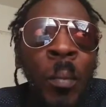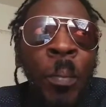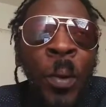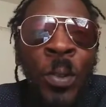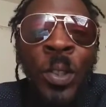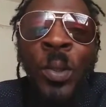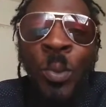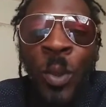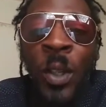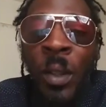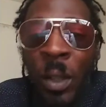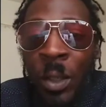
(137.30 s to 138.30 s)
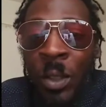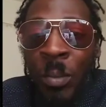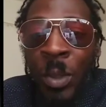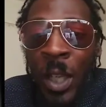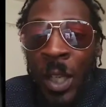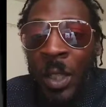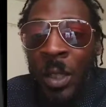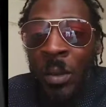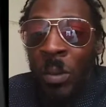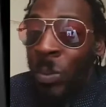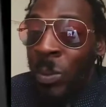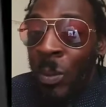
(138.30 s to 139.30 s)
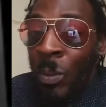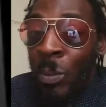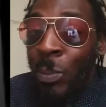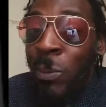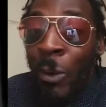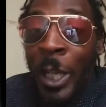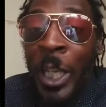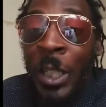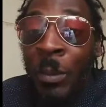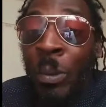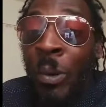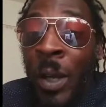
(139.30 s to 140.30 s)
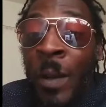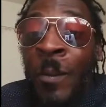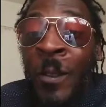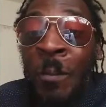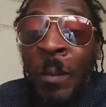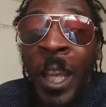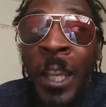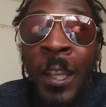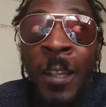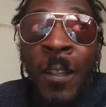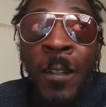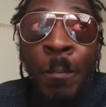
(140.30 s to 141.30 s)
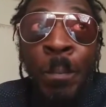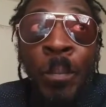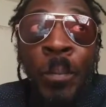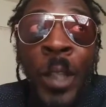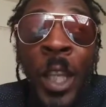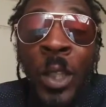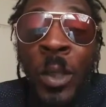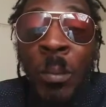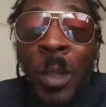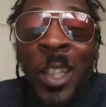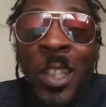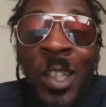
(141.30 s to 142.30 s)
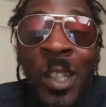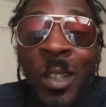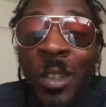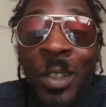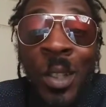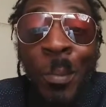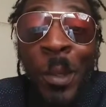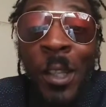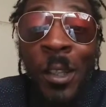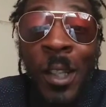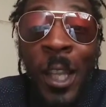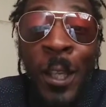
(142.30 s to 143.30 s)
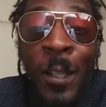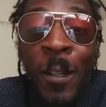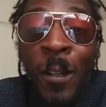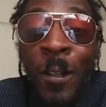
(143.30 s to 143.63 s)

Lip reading: person with some kind of brain problem, like dementia or something, like